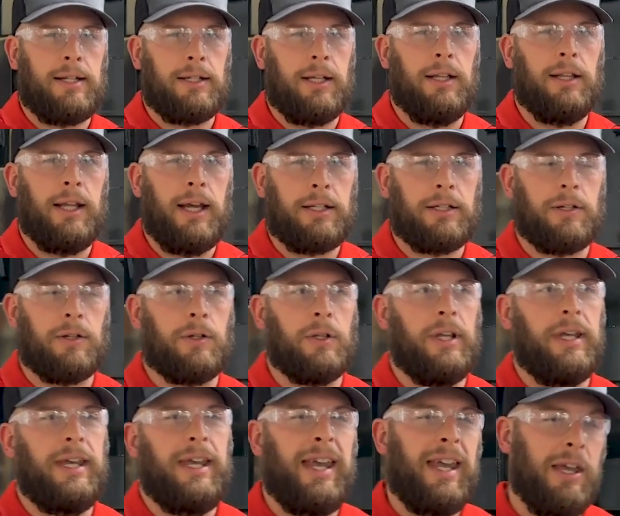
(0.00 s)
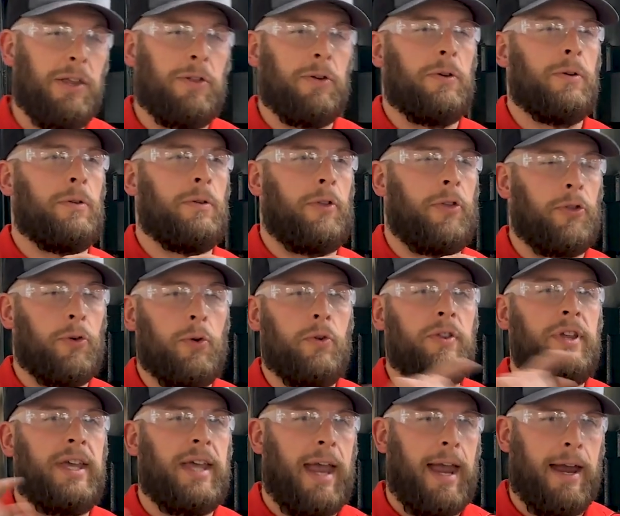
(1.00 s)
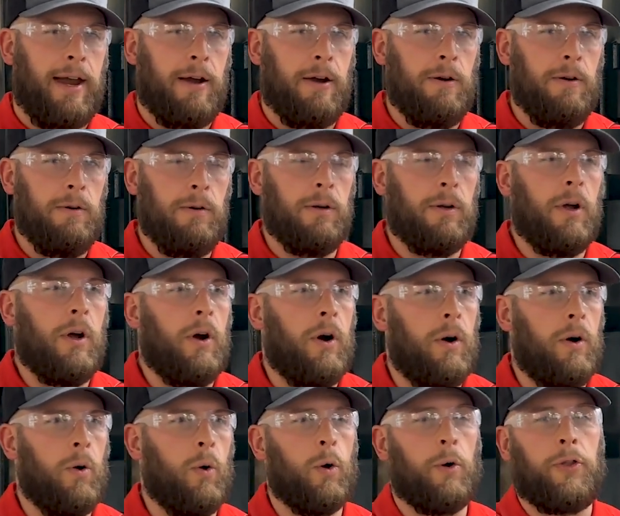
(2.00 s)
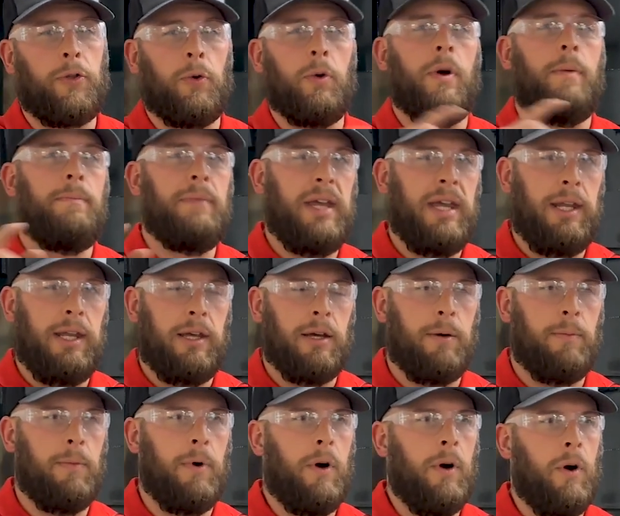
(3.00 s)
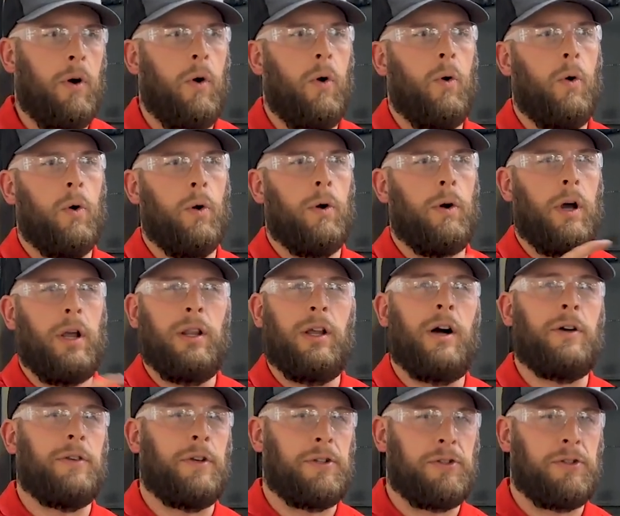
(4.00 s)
electrically, either through the air or through a medium or along the